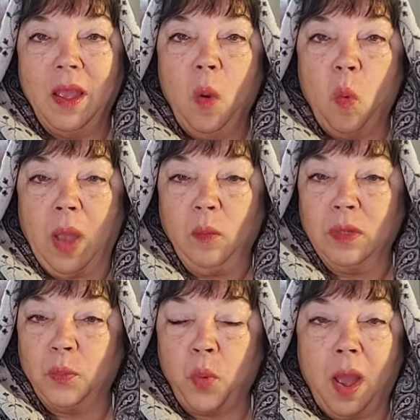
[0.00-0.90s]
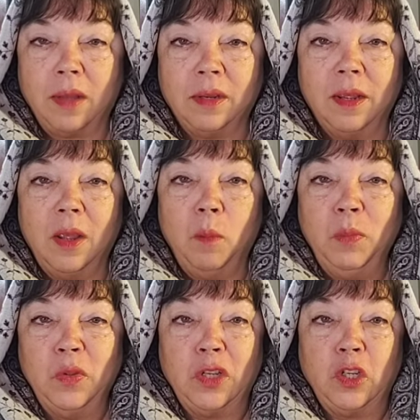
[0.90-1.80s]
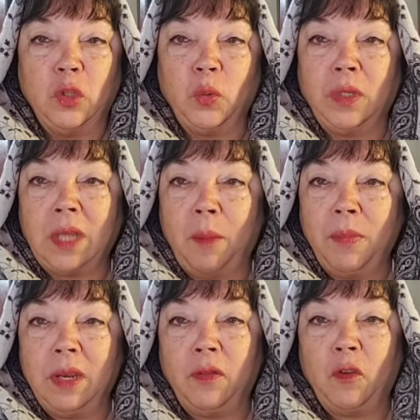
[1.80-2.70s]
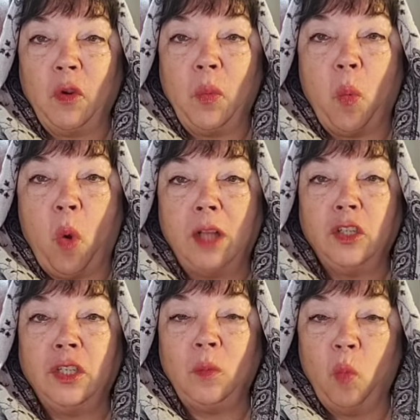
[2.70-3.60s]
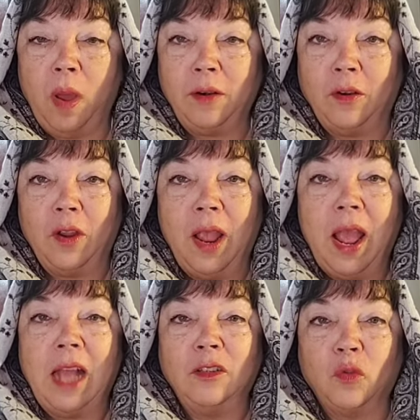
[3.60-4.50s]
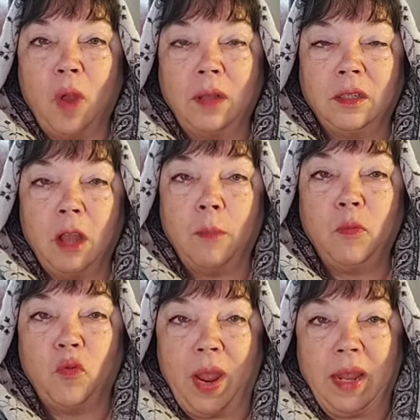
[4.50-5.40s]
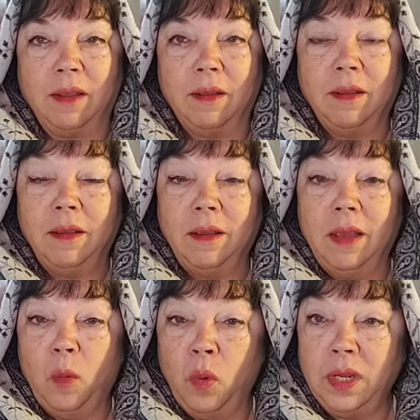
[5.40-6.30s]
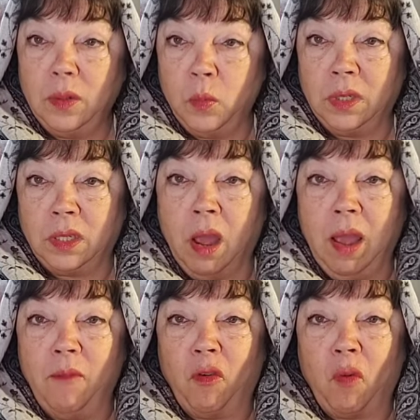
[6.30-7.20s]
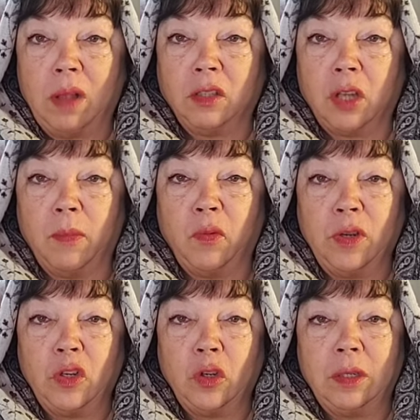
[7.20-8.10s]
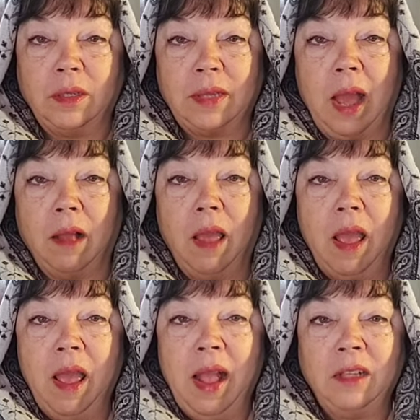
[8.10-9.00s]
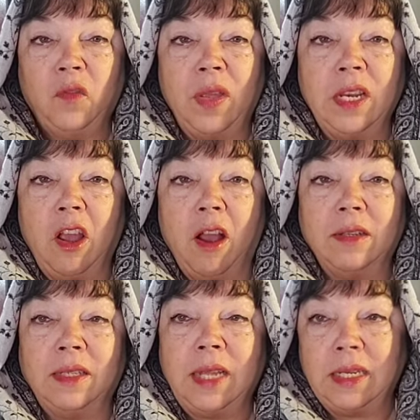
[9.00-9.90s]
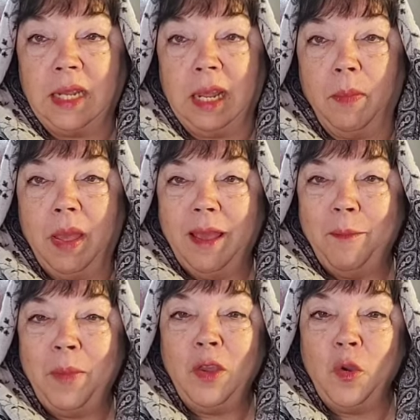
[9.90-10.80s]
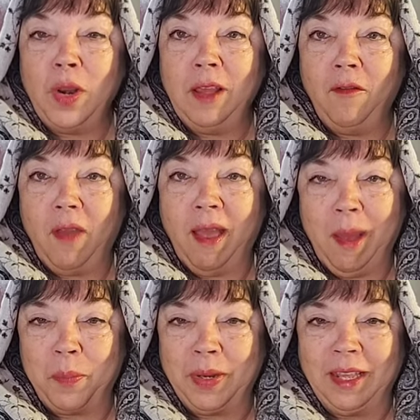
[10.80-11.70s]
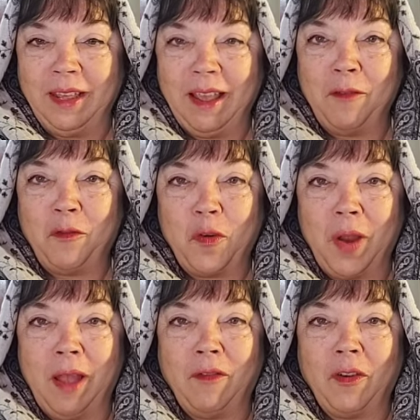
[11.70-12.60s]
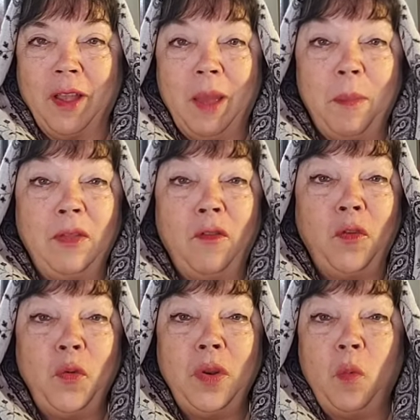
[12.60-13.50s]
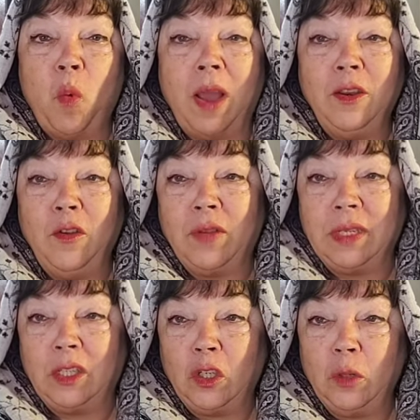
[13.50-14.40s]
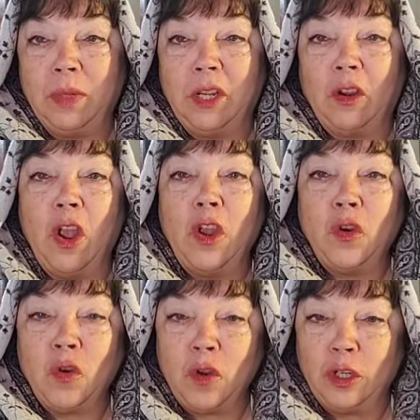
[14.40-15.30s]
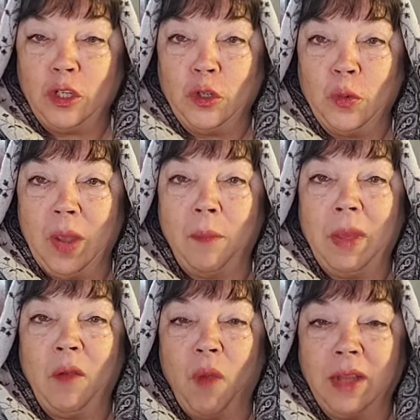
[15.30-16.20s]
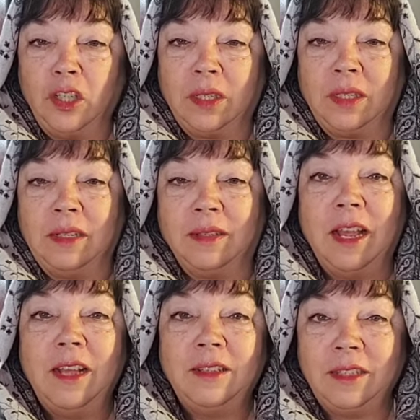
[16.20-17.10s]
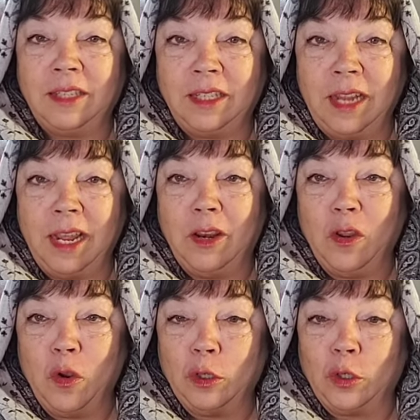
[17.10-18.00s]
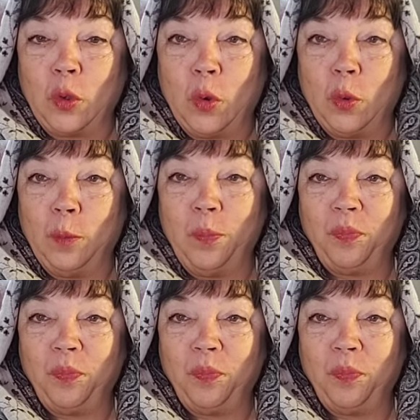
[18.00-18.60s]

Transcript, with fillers: Wine was brought. Musicians were summoned, and the group watched in wonder as Rostam drank. When it was time for Rostam to return to Zal, Esfandiar said to him, May you live happily and for ever. May the food and wine you've consumed here nourish you, and may righteousness sustain your soul.